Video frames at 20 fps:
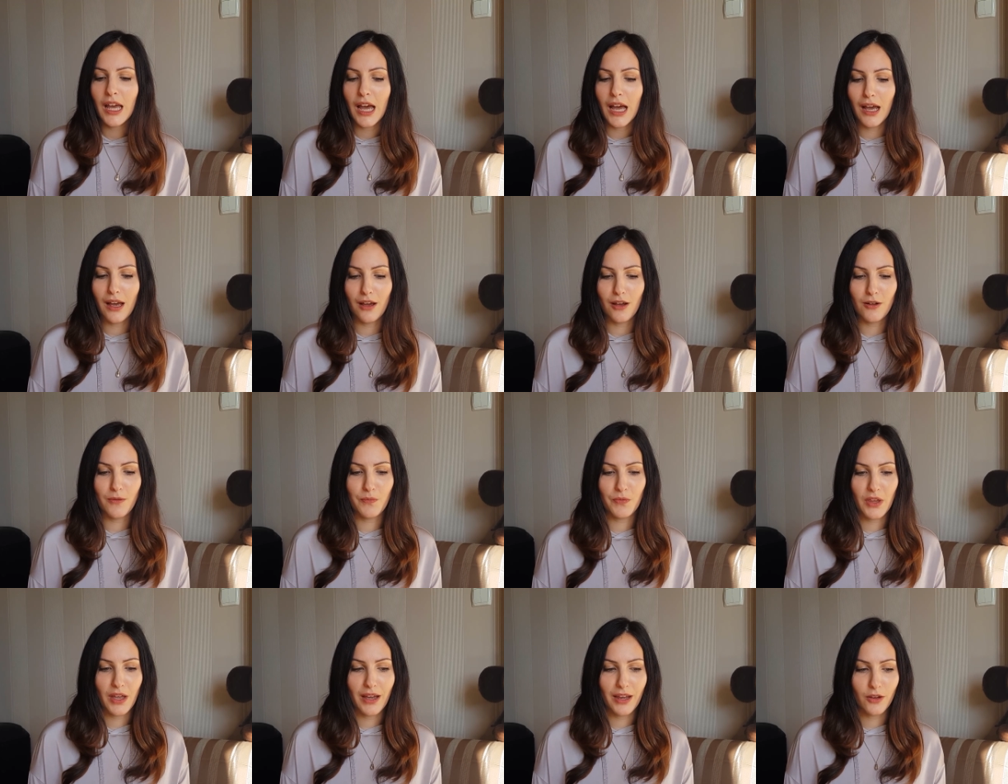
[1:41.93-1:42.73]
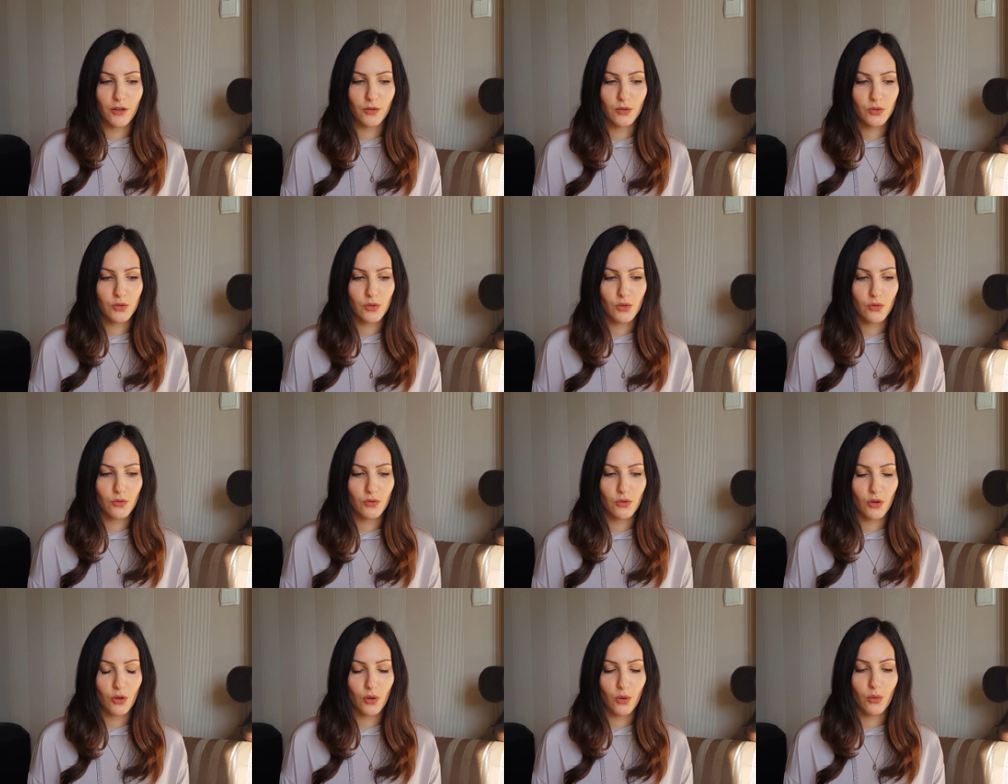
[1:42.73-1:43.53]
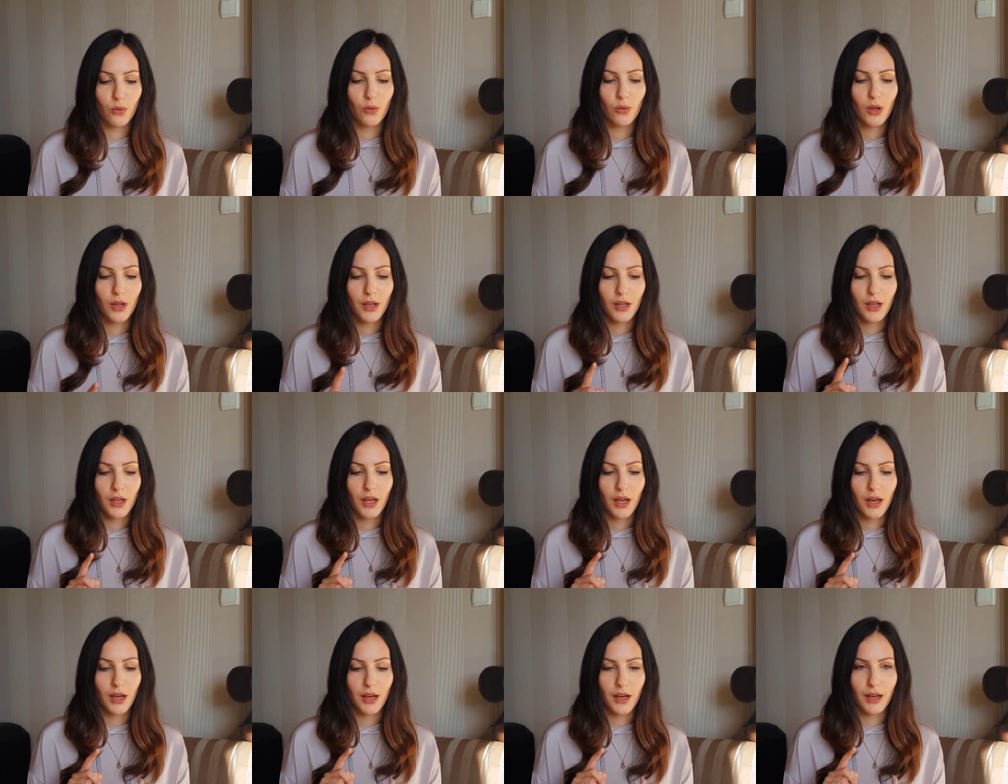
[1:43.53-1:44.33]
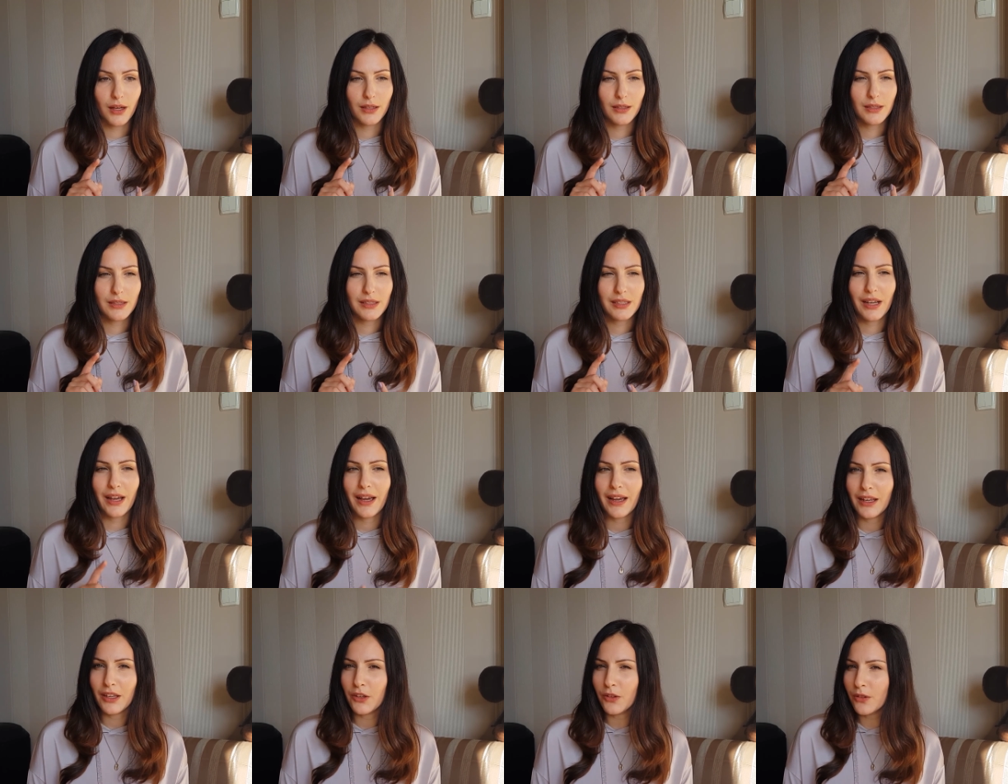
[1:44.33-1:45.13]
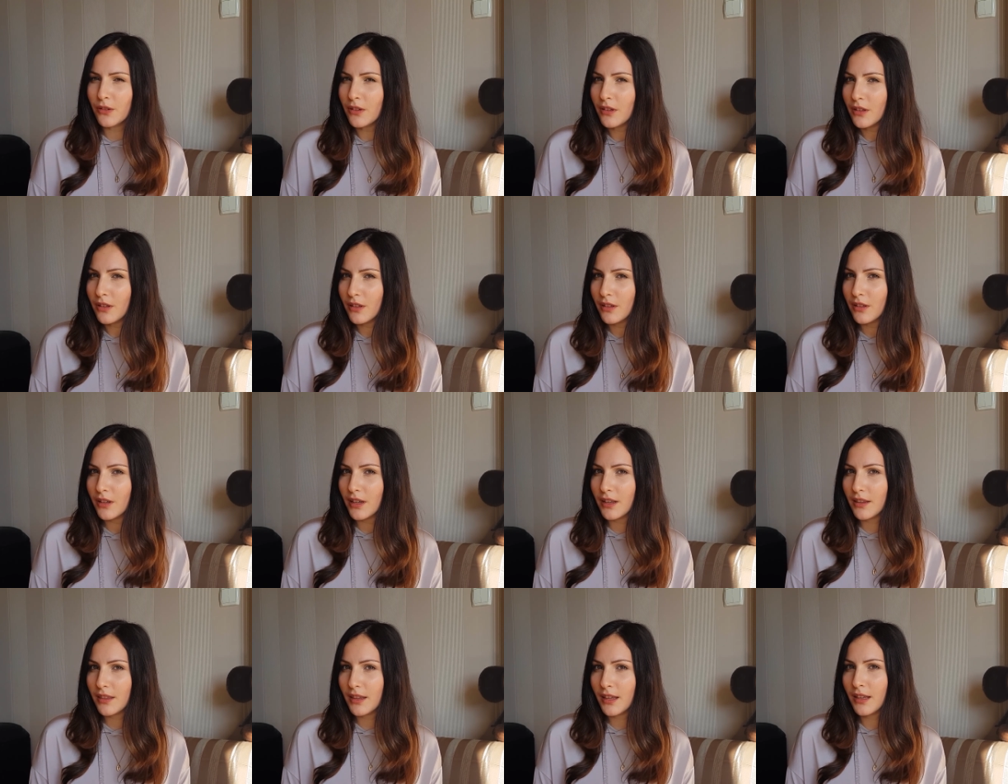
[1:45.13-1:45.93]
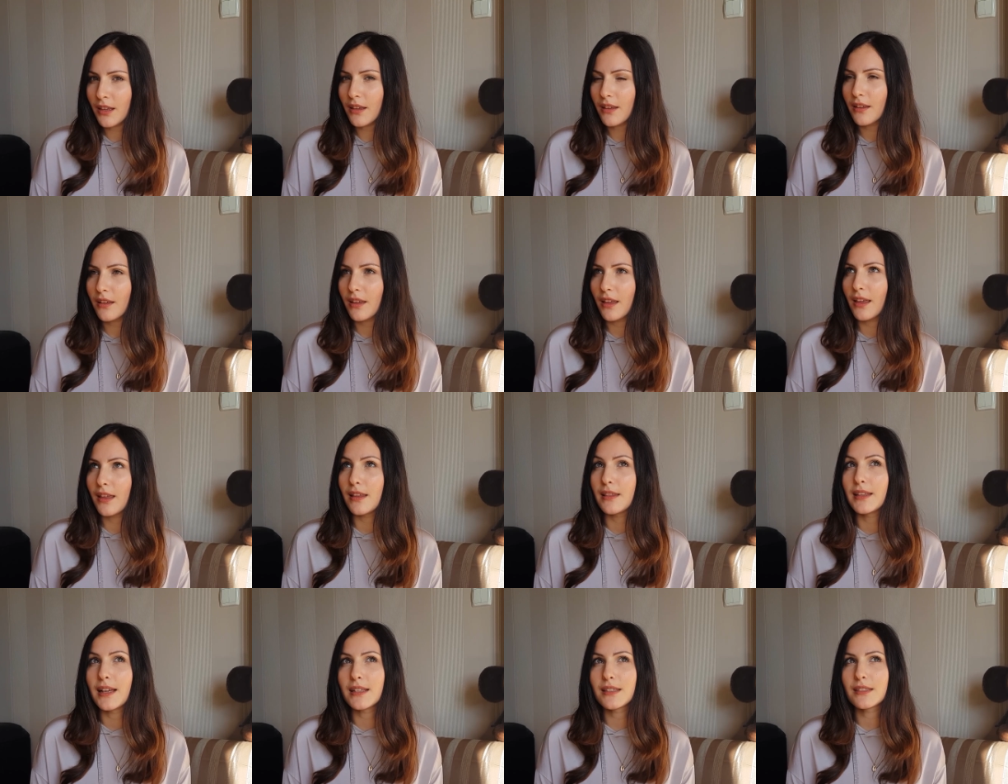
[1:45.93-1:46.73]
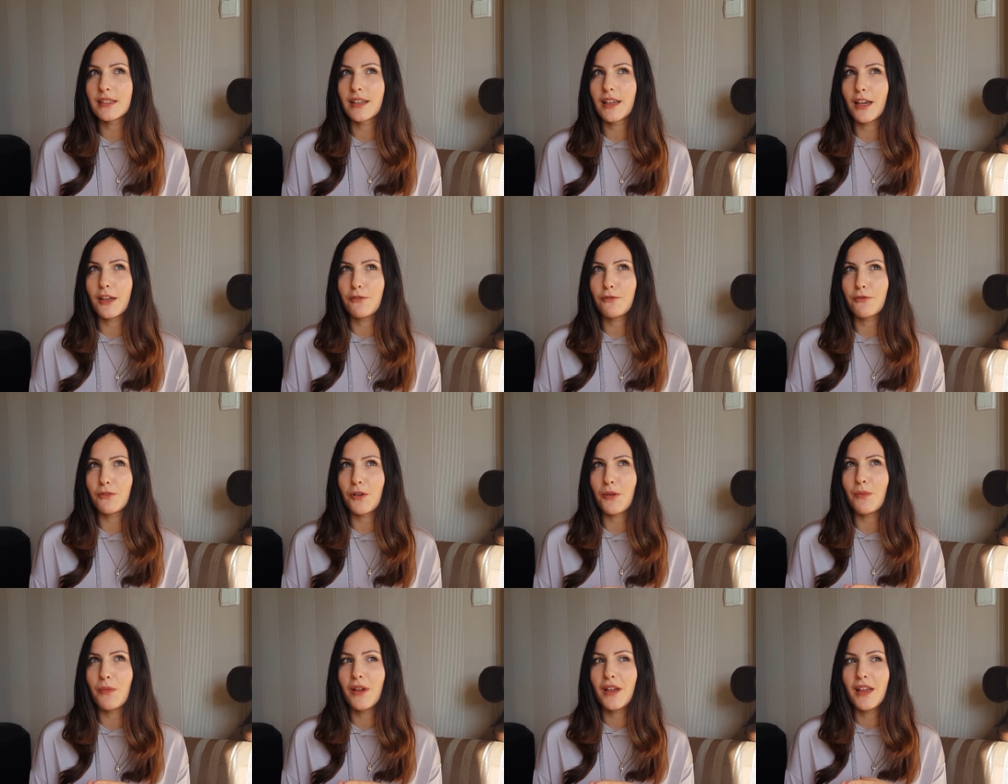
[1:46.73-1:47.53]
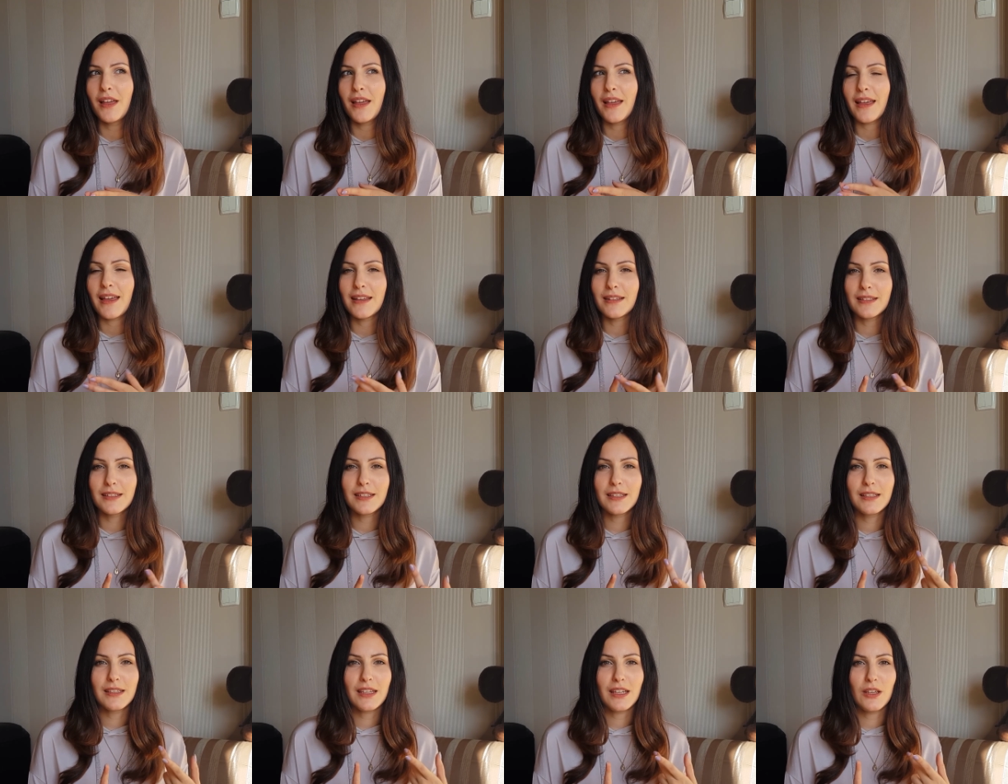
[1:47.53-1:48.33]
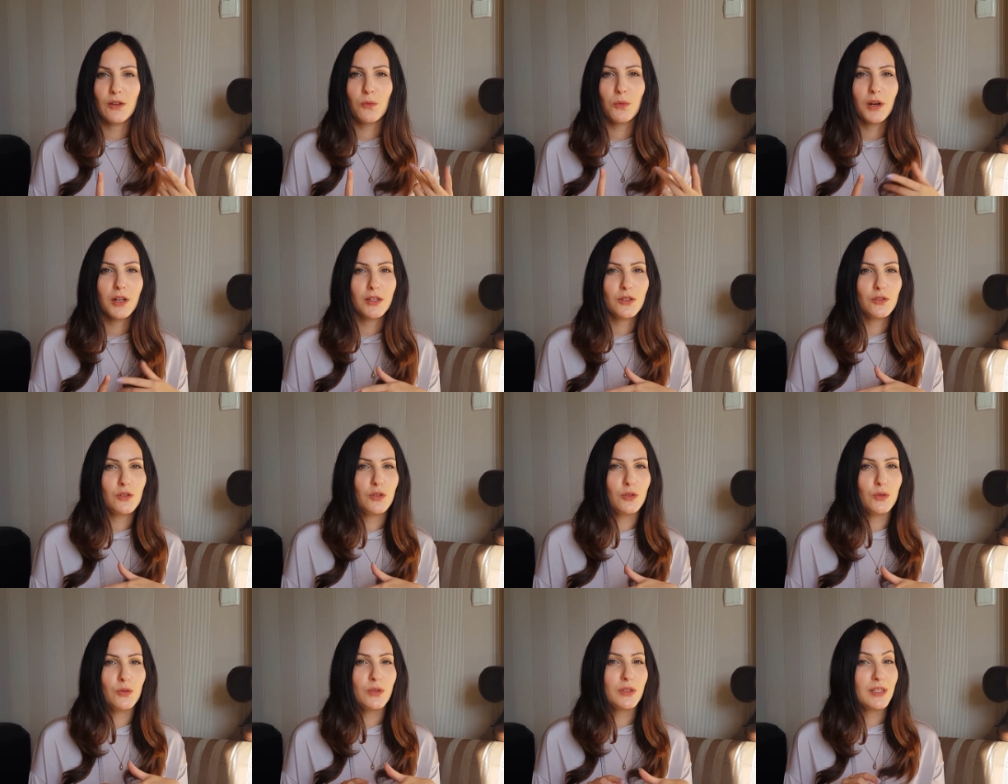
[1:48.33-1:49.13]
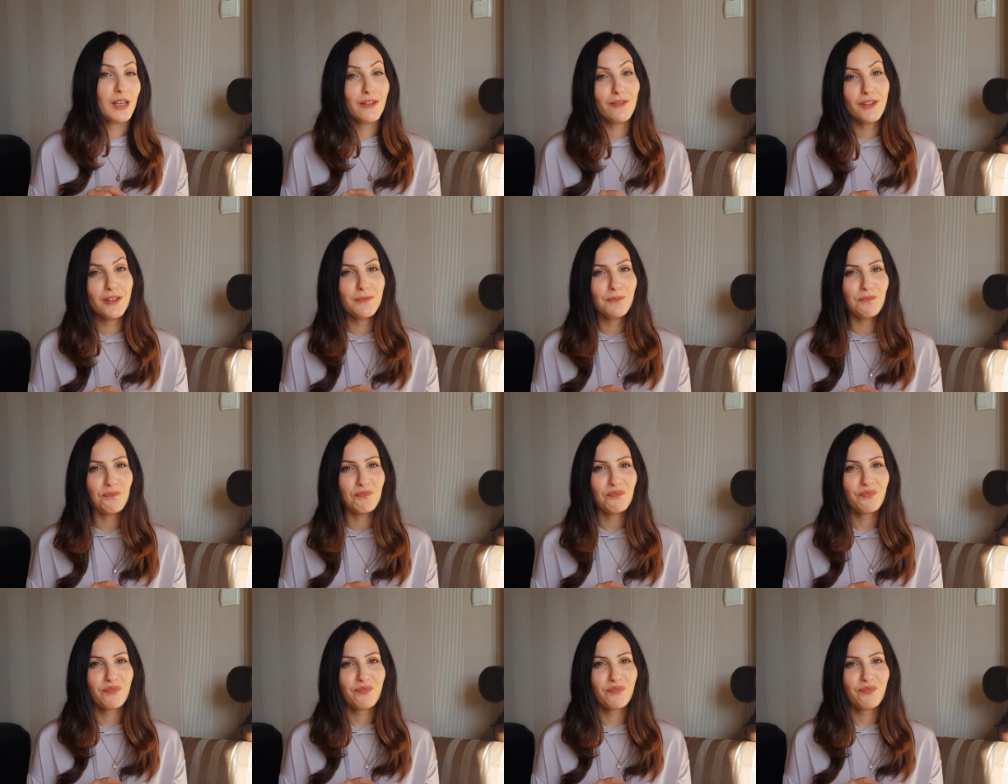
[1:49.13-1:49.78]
I also know Taeyong, I think, and that's the guy from NCT 127.